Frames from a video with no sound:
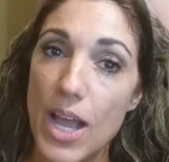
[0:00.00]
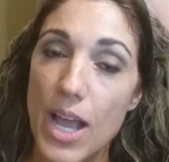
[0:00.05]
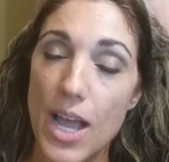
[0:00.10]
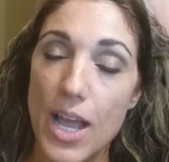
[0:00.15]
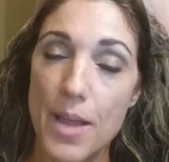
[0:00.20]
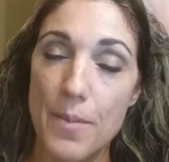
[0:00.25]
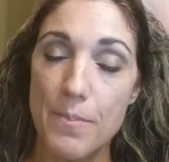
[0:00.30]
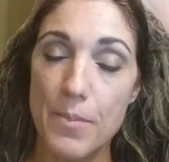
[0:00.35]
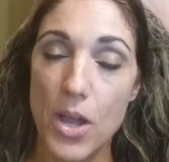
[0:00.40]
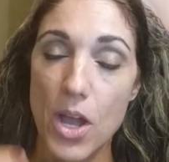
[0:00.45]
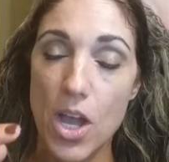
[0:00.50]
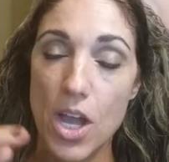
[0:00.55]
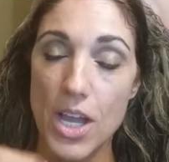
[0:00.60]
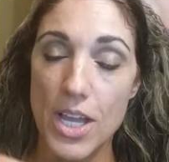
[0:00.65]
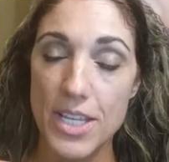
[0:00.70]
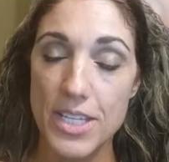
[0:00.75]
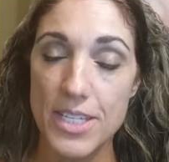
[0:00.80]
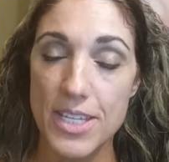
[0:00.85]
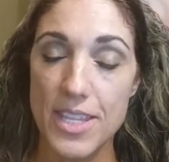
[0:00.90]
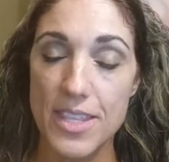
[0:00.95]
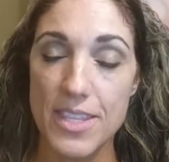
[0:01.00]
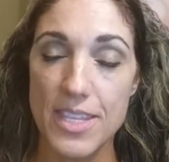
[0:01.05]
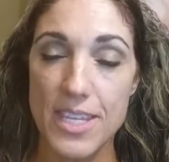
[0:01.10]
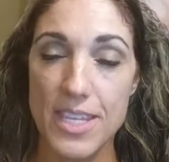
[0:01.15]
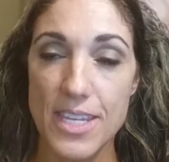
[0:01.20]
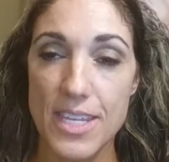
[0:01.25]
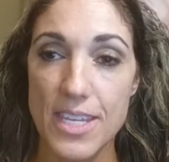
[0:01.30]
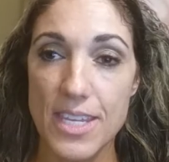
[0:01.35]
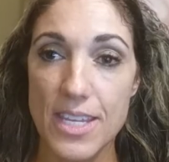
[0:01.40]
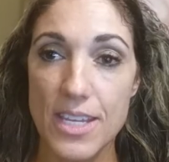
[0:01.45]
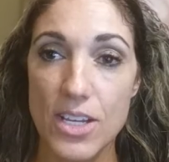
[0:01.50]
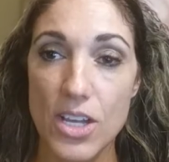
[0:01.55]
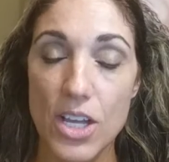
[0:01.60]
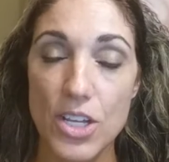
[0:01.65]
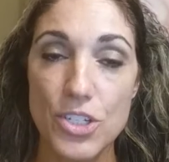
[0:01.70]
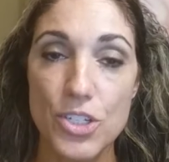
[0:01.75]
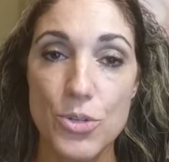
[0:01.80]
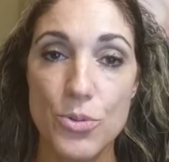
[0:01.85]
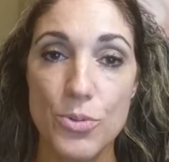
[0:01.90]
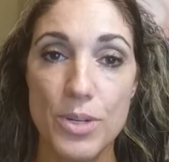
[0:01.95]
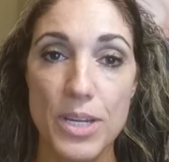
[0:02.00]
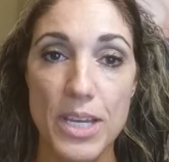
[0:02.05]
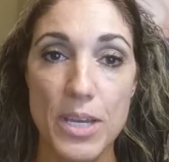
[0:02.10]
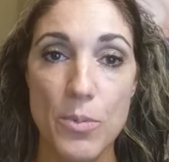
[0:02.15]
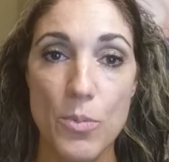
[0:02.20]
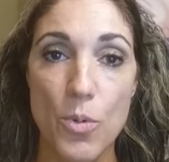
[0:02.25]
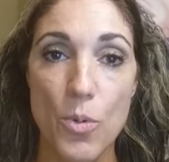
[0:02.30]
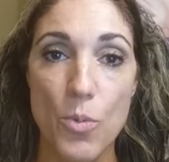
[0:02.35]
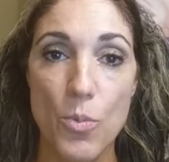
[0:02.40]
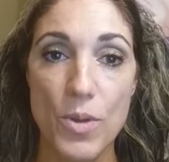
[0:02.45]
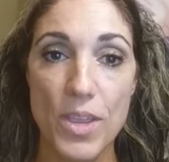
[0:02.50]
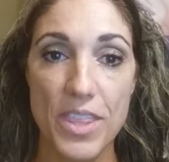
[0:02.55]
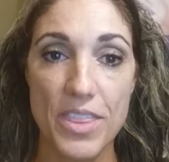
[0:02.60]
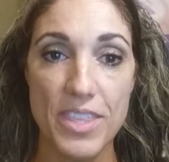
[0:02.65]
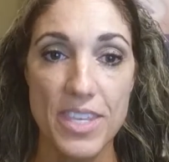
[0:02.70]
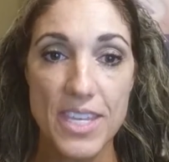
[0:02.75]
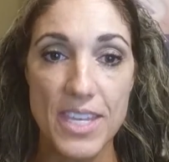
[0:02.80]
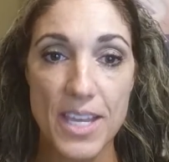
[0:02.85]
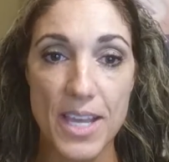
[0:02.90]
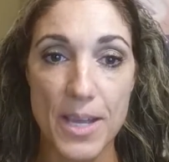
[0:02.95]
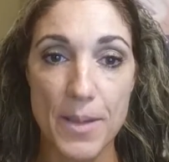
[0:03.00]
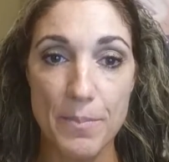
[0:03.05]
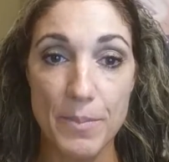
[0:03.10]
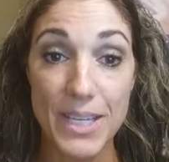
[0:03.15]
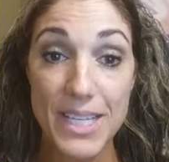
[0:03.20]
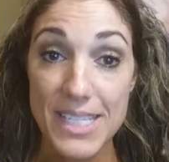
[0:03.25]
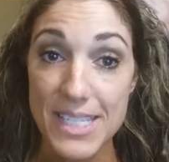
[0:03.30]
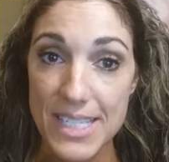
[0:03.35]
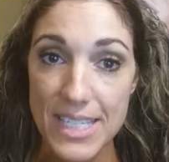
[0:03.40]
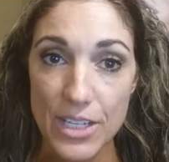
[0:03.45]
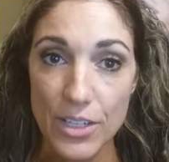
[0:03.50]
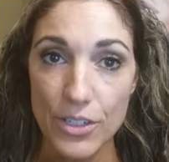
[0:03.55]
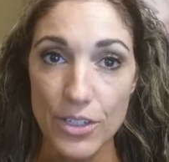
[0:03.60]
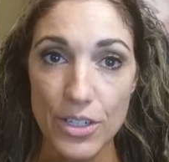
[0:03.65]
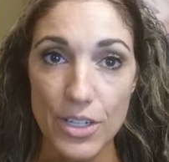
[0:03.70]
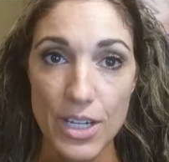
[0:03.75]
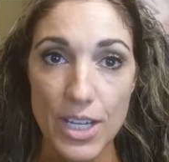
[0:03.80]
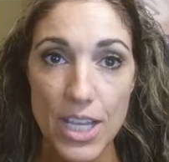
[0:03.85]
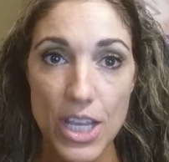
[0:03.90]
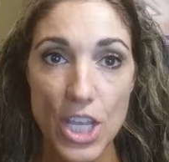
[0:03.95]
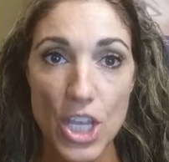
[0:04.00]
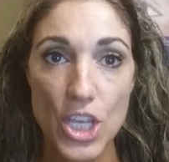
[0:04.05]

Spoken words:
on the contouring with the concealer,